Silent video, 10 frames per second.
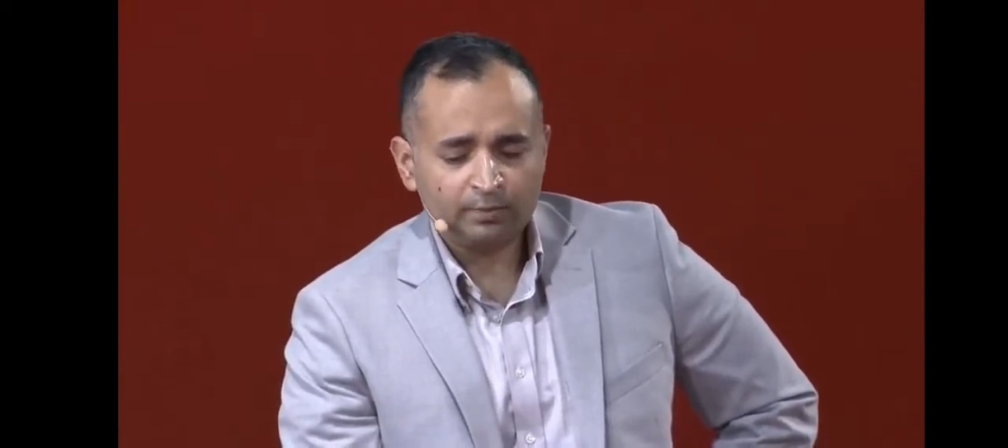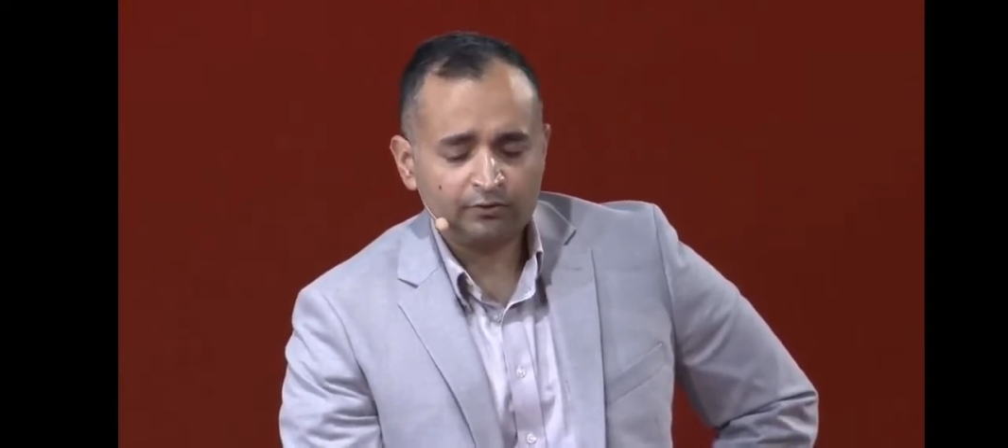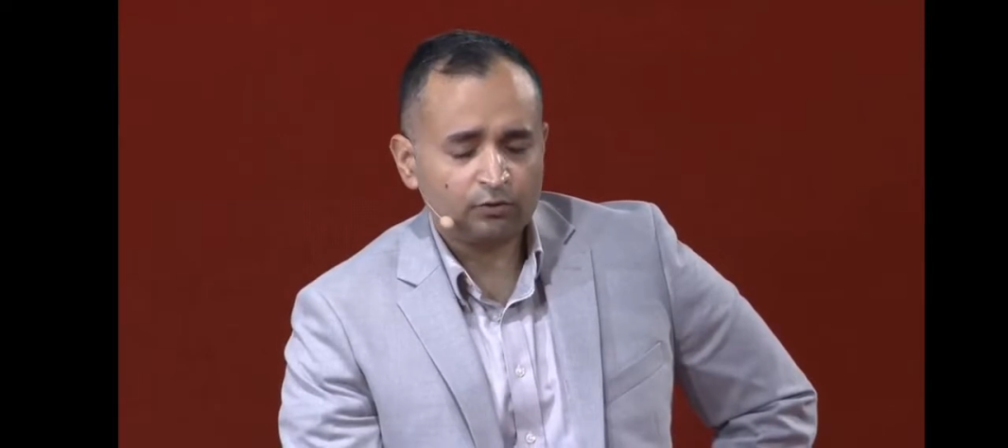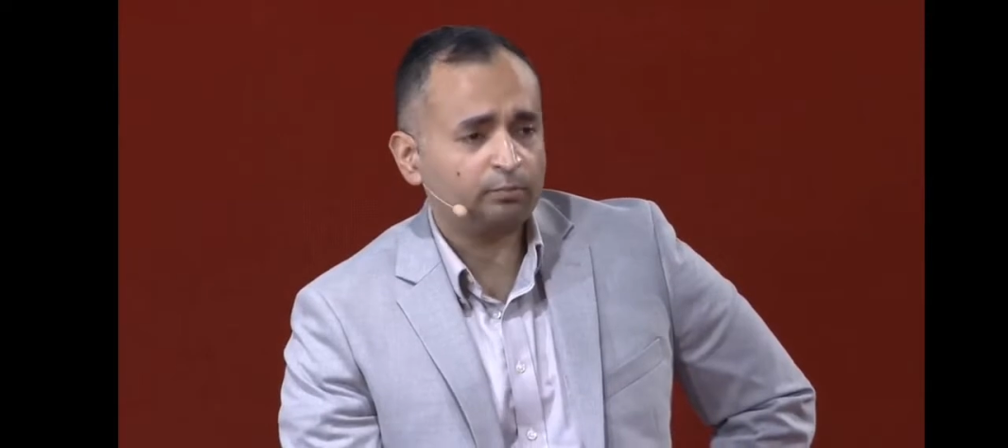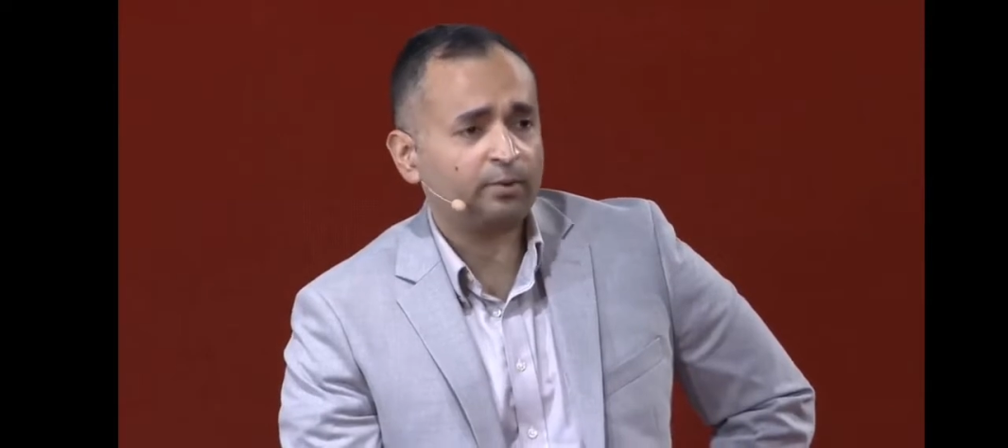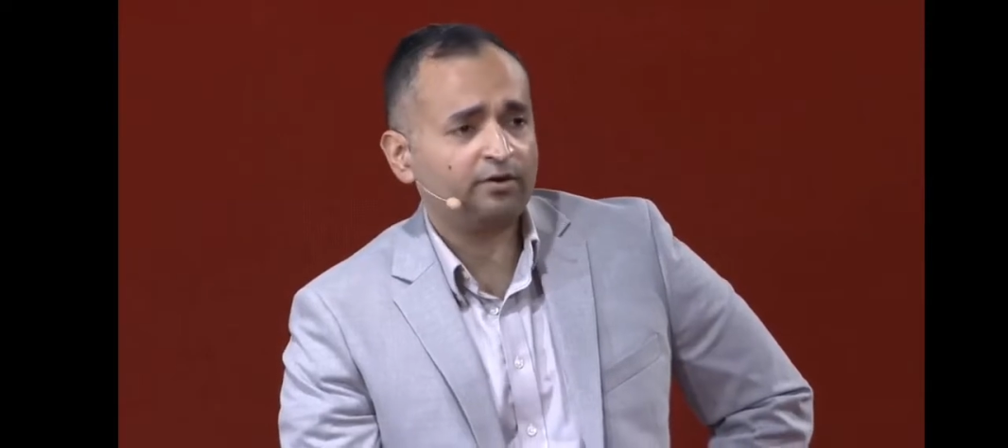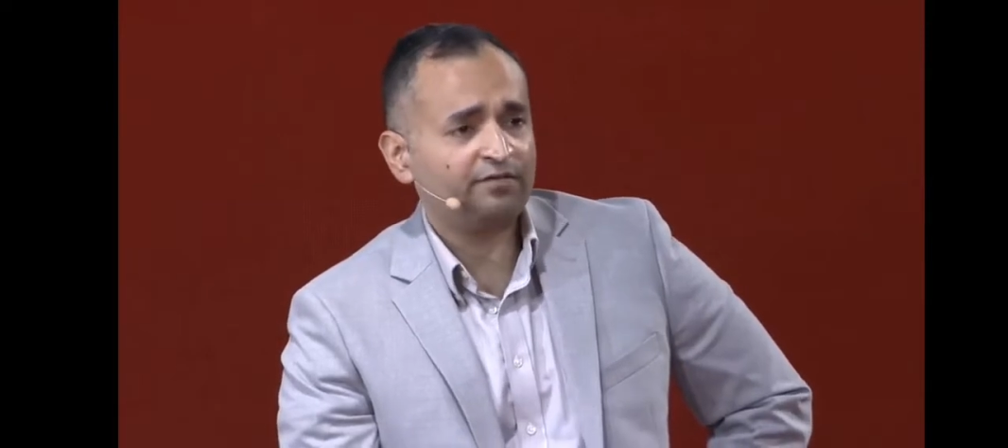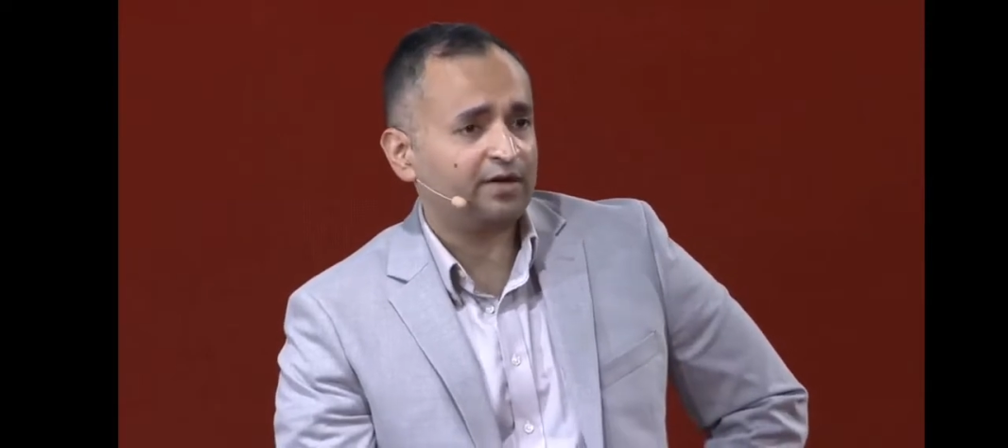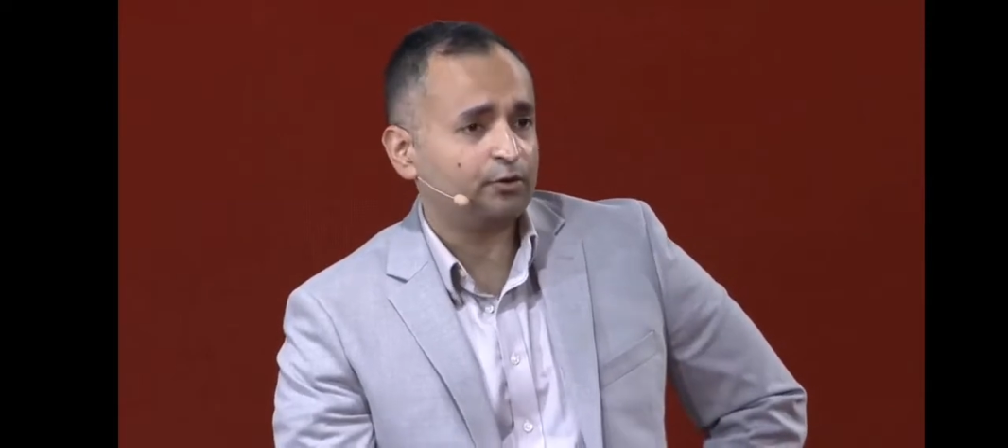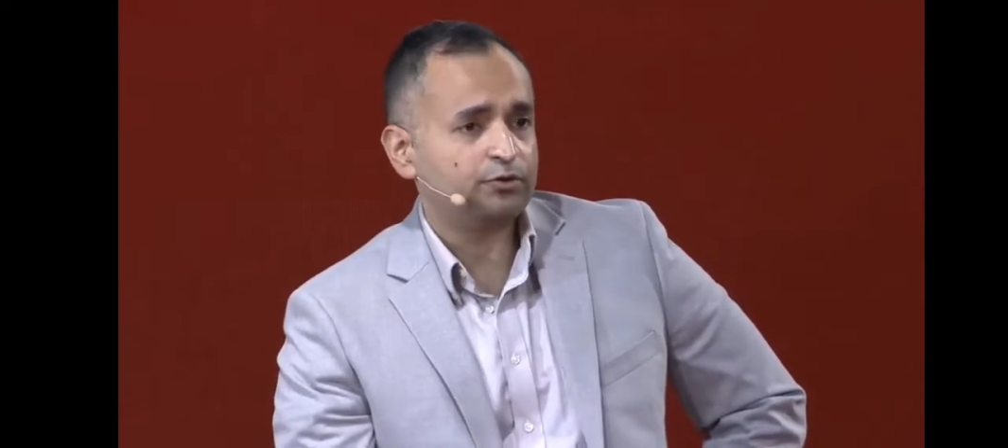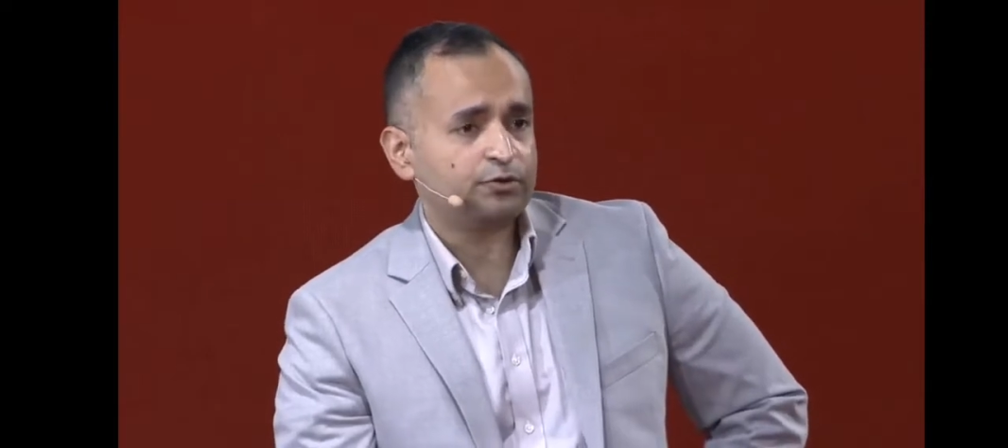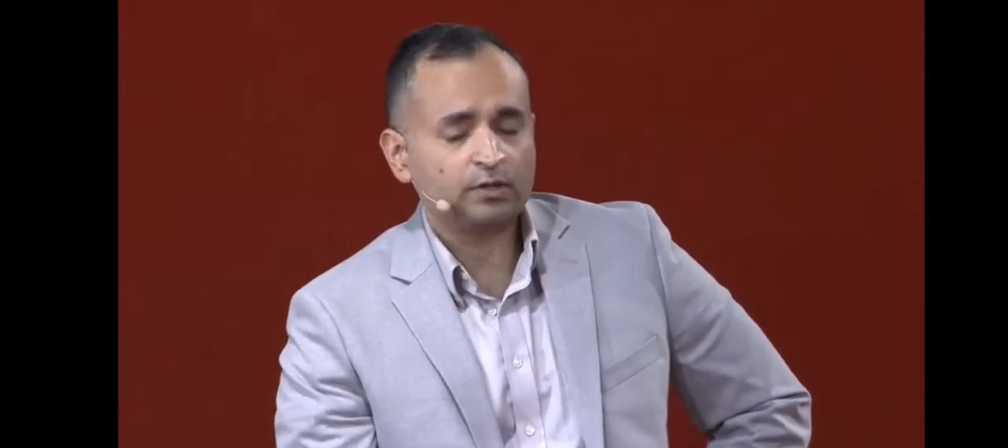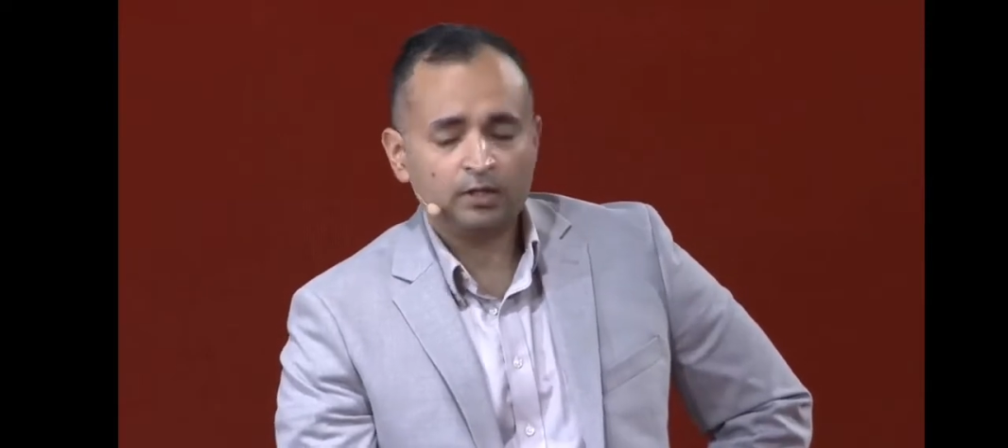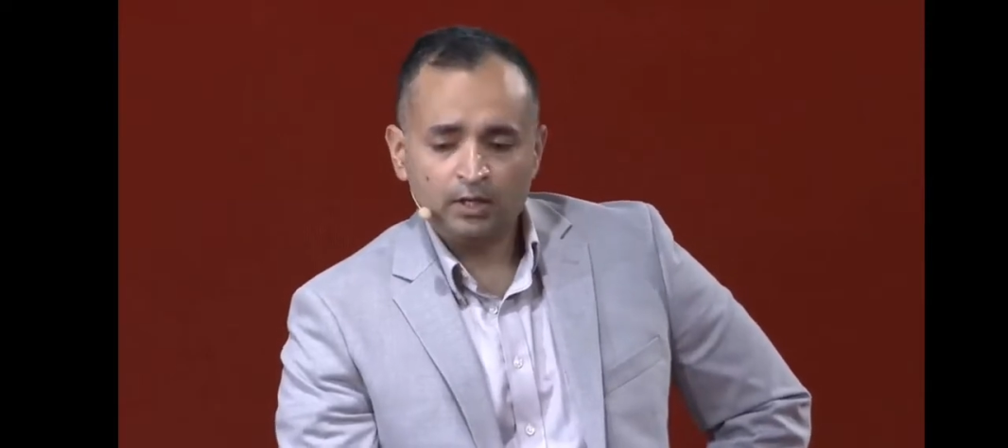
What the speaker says: by third-party vendors,